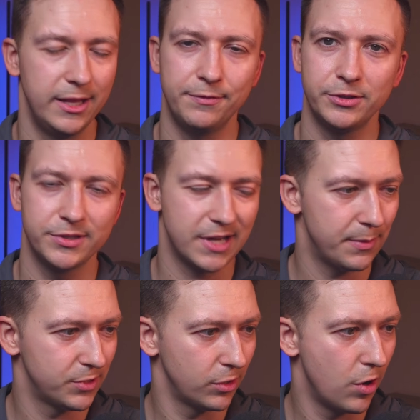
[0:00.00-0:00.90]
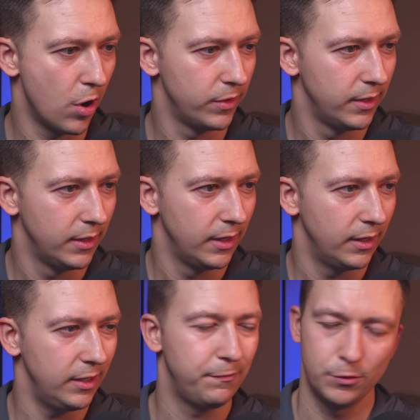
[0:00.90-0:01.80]
after the scabs are gone,
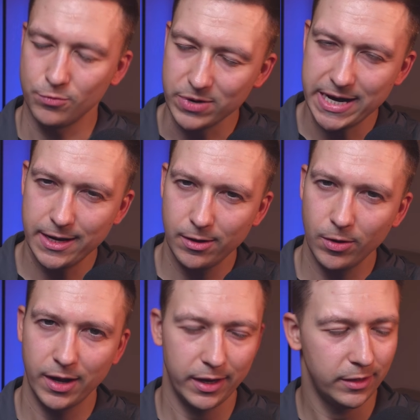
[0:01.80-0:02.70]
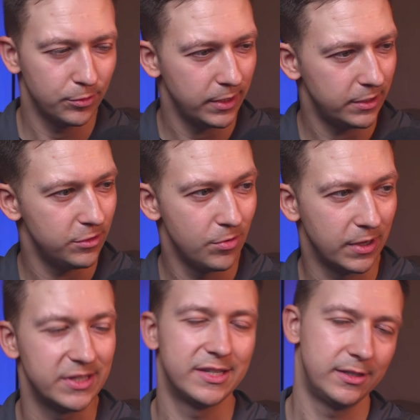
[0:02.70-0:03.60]
if you really look into it, you
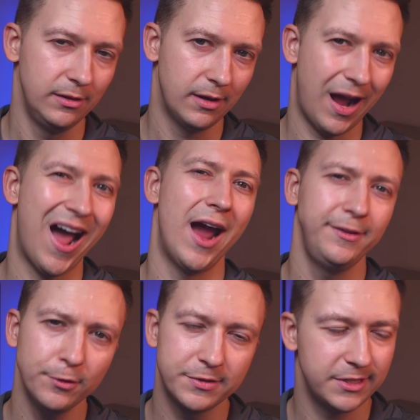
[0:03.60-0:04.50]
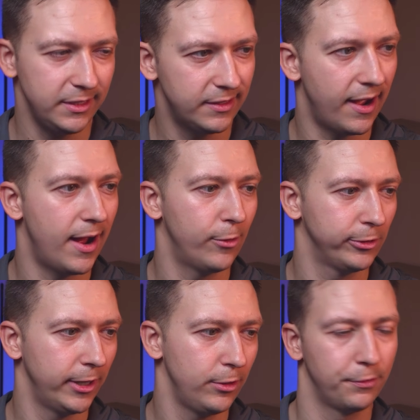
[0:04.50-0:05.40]
can still kind of see the
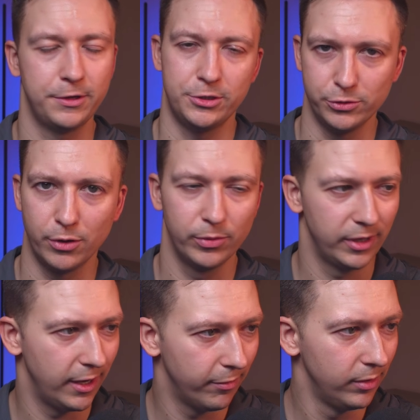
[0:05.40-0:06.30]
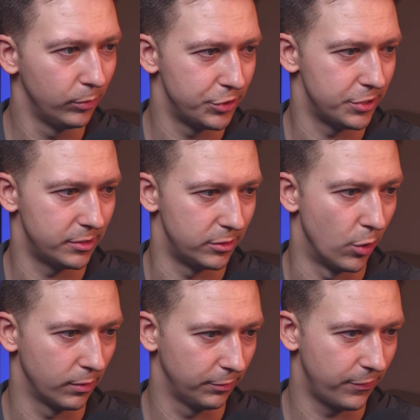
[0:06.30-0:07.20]
outline of his Norwood level, which is
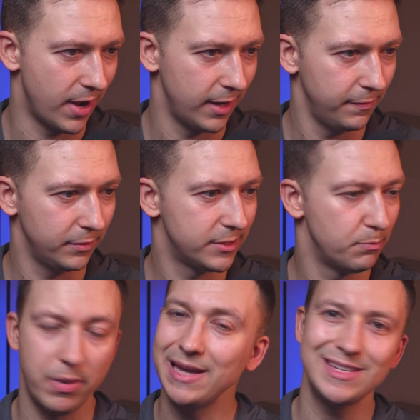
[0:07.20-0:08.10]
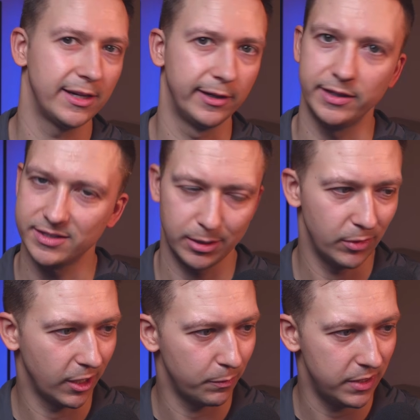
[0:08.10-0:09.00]
Norwood 5. It's basically the same
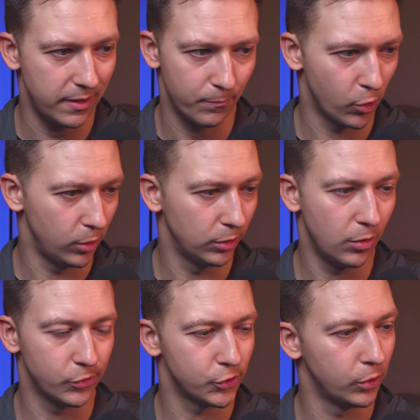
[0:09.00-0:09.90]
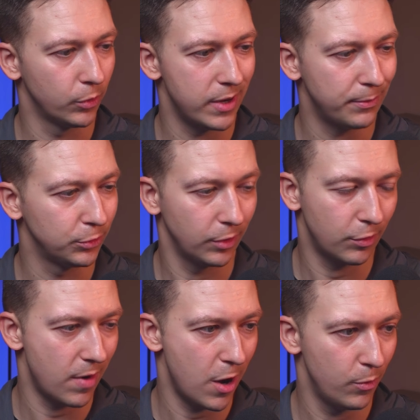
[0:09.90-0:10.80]
like me, it goes all the way up to the
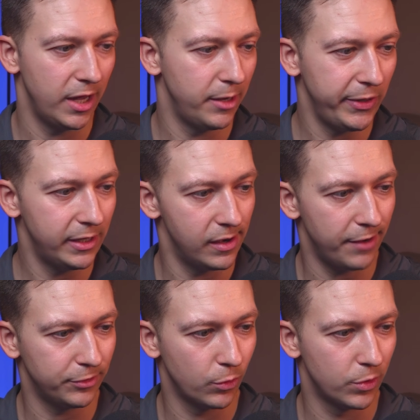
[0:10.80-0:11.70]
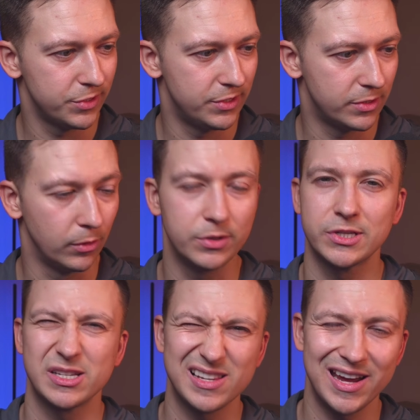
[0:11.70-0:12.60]
crown, and immediately afterwards it looks
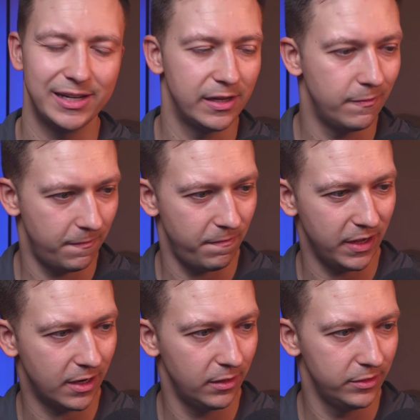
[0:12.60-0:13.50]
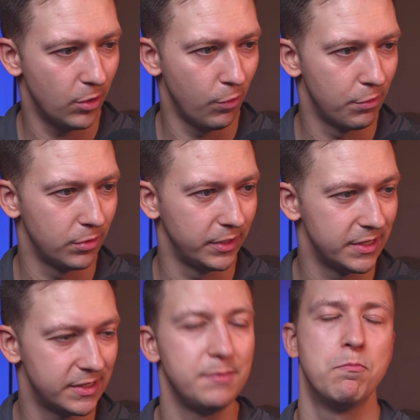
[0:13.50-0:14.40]
slightly thicker, the overall
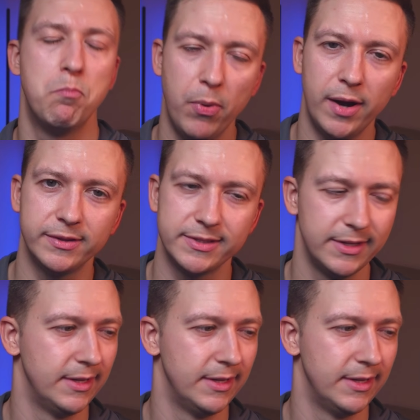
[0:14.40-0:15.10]
density, but